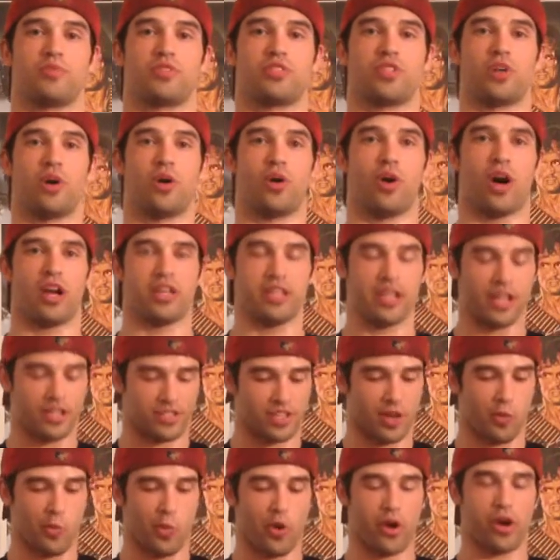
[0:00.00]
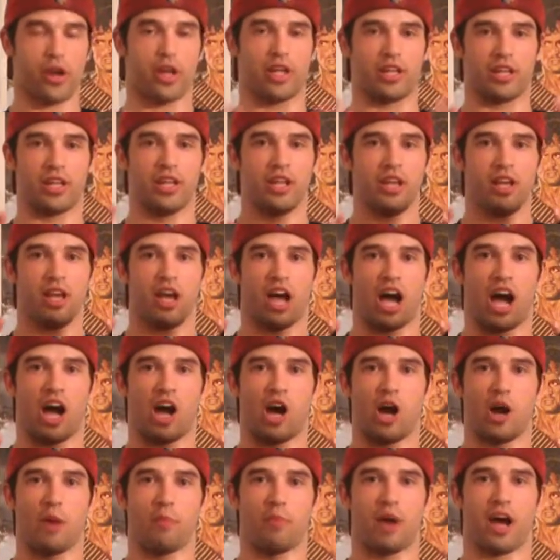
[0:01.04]
So yes, I'm wearing
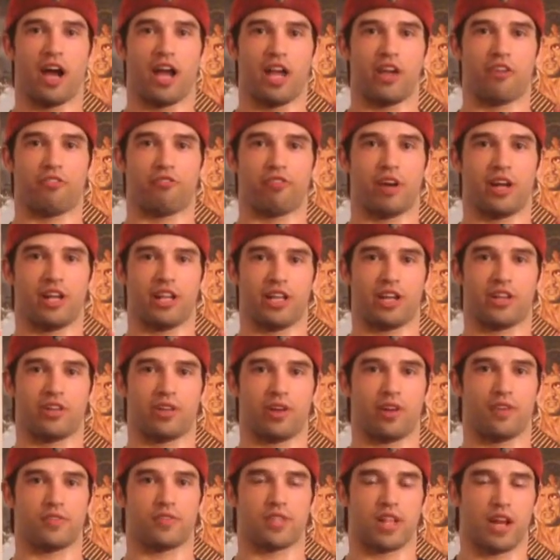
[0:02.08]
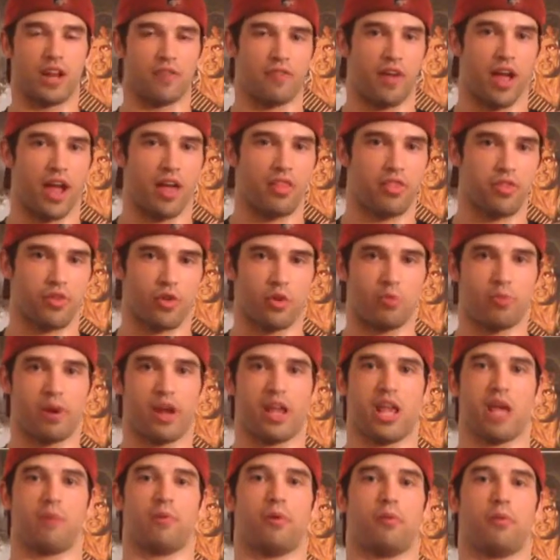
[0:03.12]
my fighting gloves that I've had through my
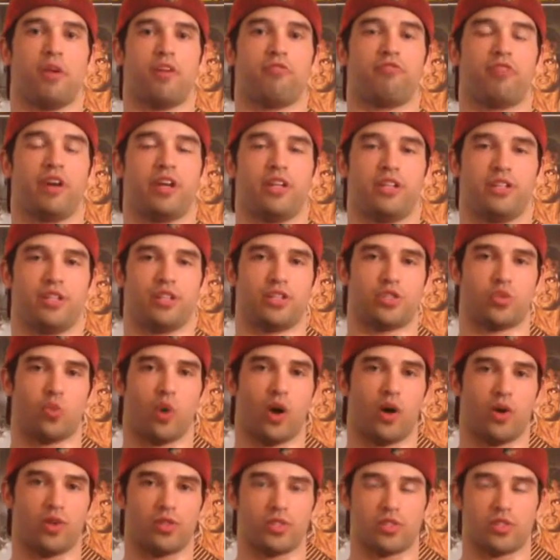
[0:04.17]
MMA fighting as well.